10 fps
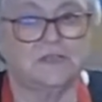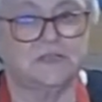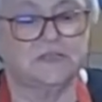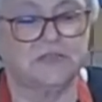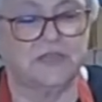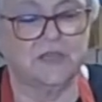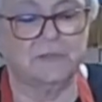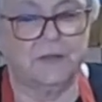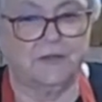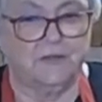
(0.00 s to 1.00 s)
just think
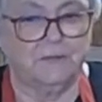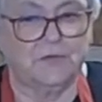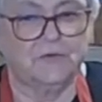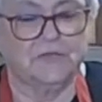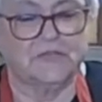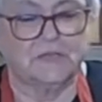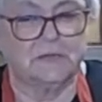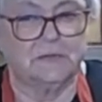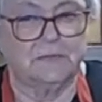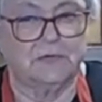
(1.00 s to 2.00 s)
about them. You can
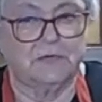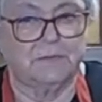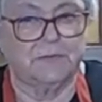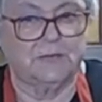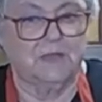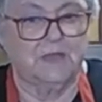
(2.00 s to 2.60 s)
type them up